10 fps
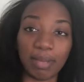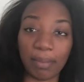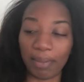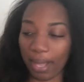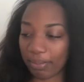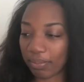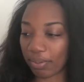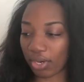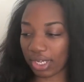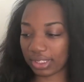by Bobbi
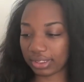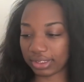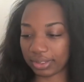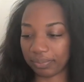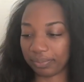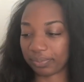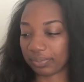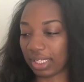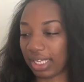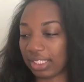Boss,
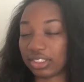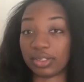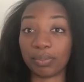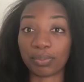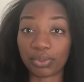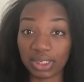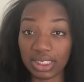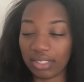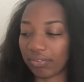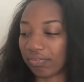and it's a
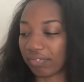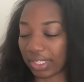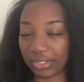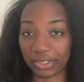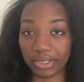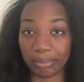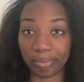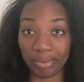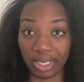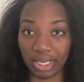pre-feathered
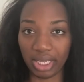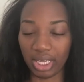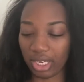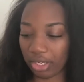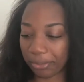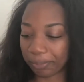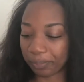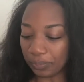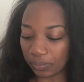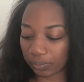braiding hair.
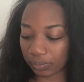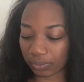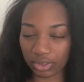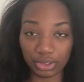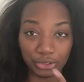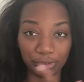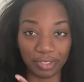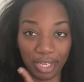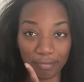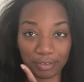Excuse
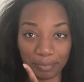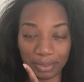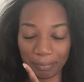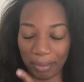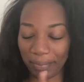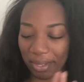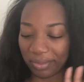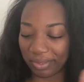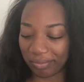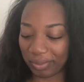me, I have something in my mouth.
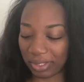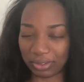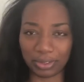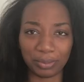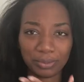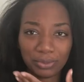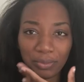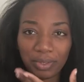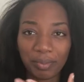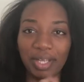If you guys are like, what's wrong
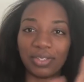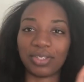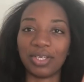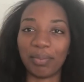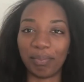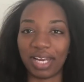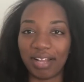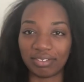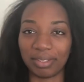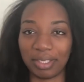with my mouth? But I
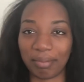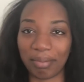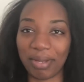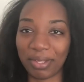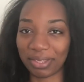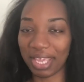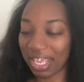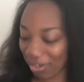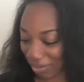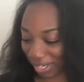have something in my mouth.
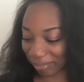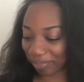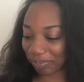Anyway,